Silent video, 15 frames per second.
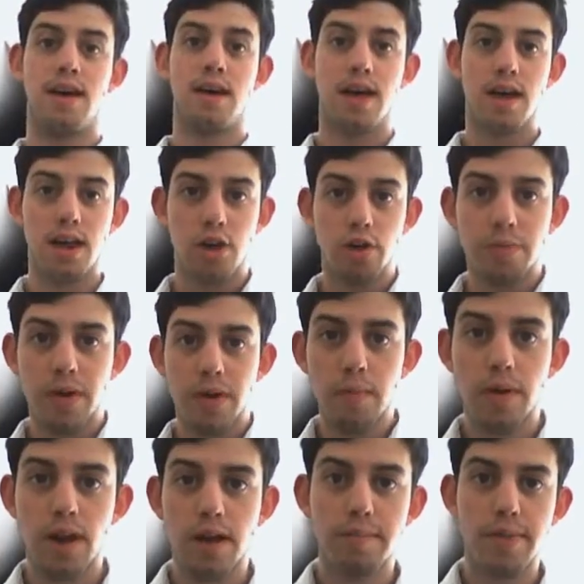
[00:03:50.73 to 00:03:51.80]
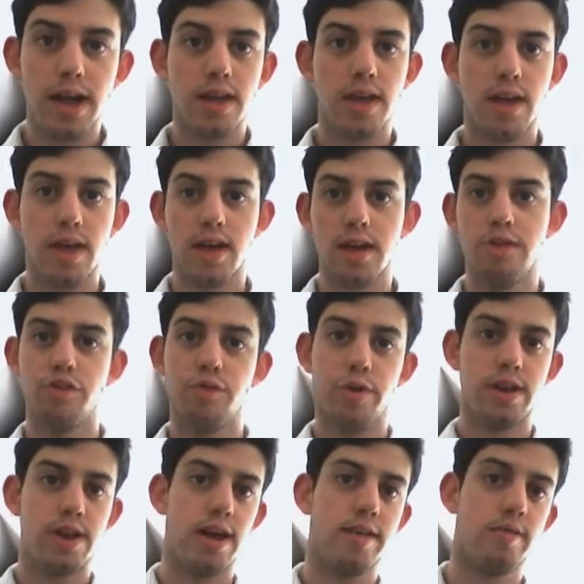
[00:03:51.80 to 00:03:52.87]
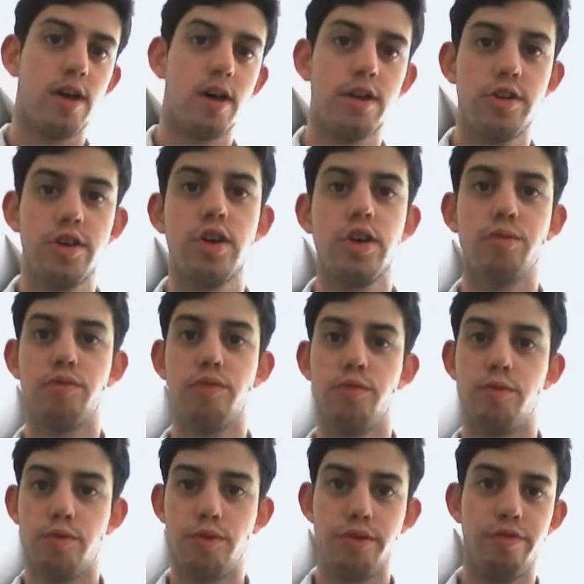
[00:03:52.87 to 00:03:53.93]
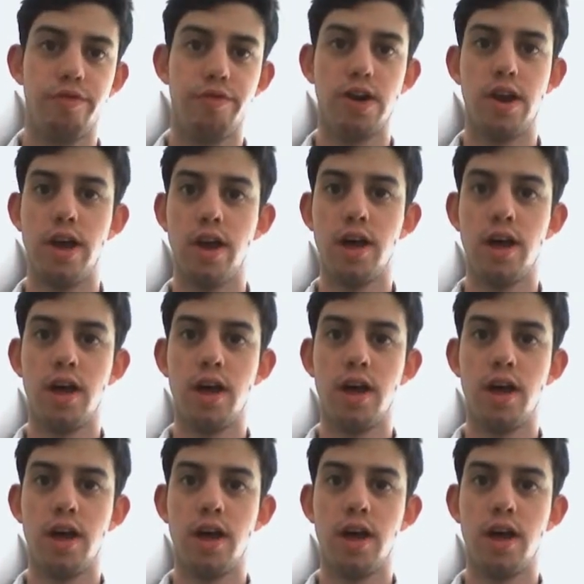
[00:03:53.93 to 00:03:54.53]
Hello people, I'm back again, just went to have lunch, it was all good fun.